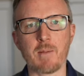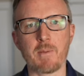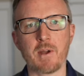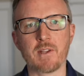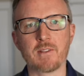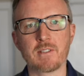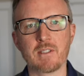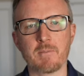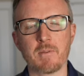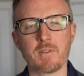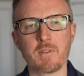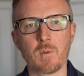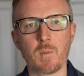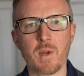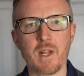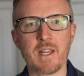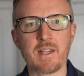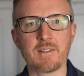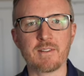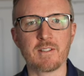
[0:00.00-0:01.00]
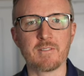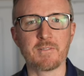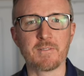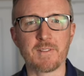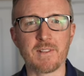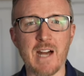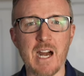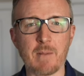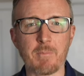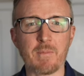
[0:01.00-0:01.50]
about some of the ways that
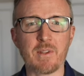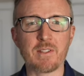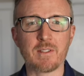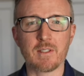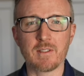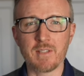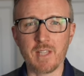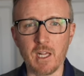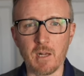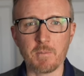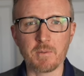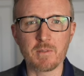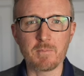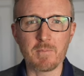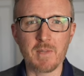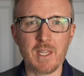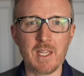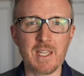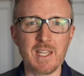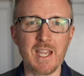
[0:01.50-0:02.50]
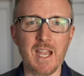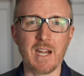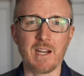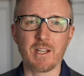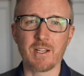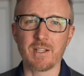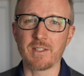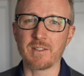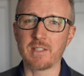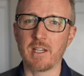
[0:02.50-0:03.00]
Vlogmas has helped me, and
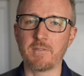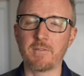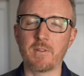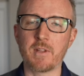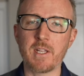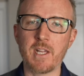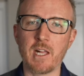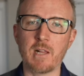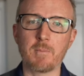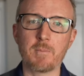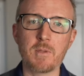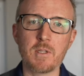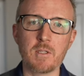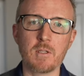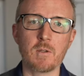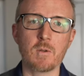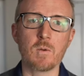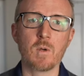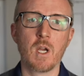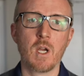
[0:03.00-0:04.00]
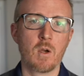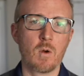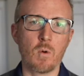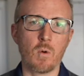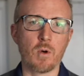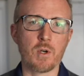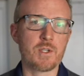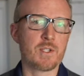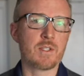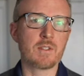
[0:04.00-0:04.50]
it could definitely help you,
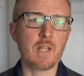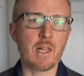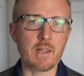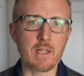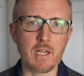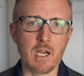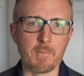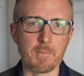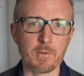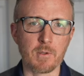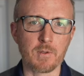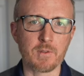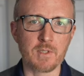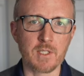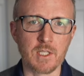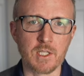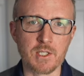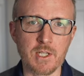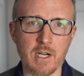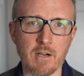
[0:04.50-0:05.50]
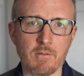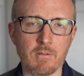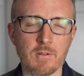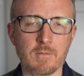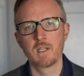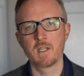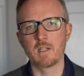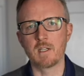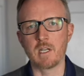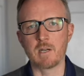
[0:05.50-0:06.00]
or just daily uploads in
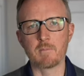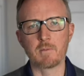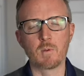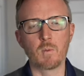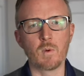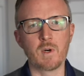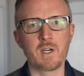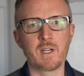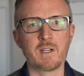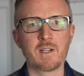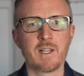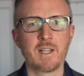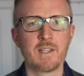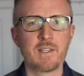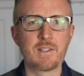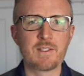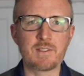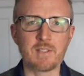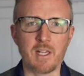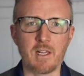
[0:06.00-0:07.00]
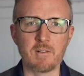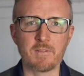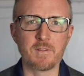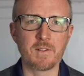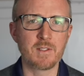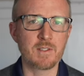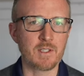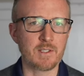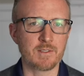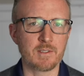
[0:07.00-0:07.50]
general. Number one,
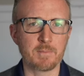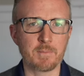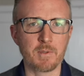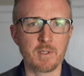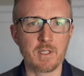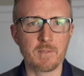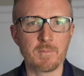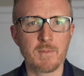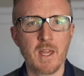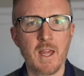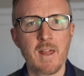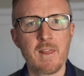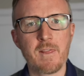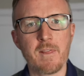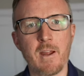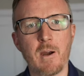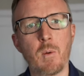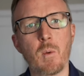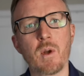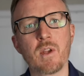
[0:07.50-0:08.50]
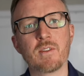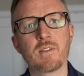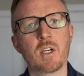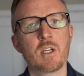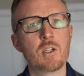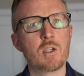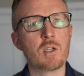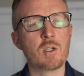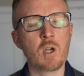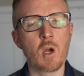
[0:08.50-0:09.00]
self-discipline. There was
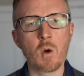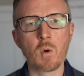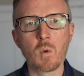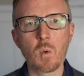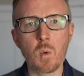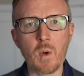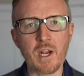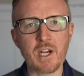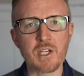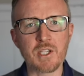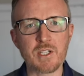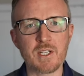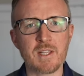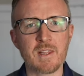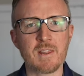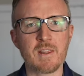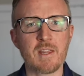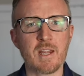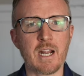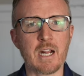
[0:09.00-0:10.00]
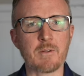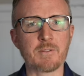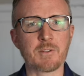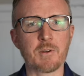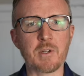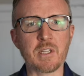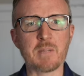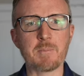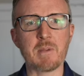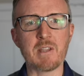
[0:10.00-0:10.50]
no question that I was
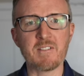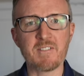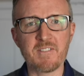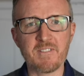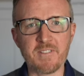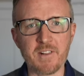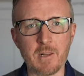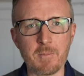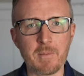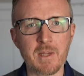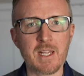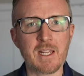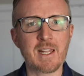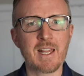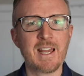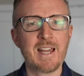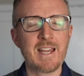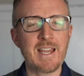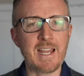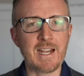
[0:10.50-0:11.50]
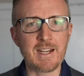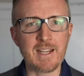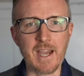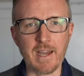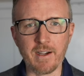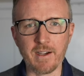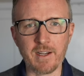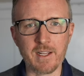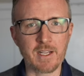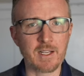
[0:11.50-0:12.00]
going to be filming and
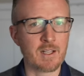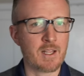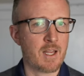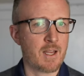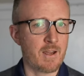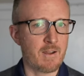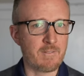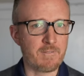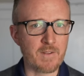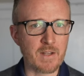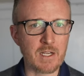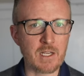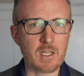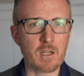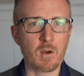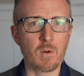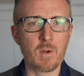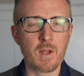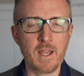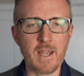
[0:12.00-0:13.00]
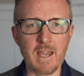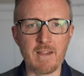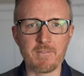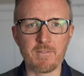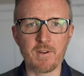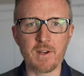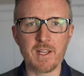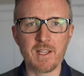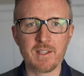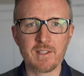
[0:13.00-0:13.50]
editing a video
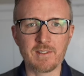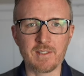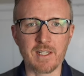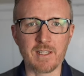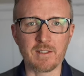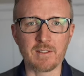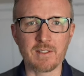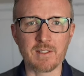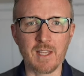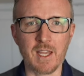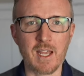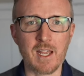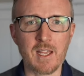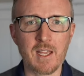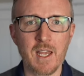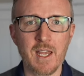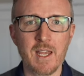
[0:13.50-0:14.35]
every single day.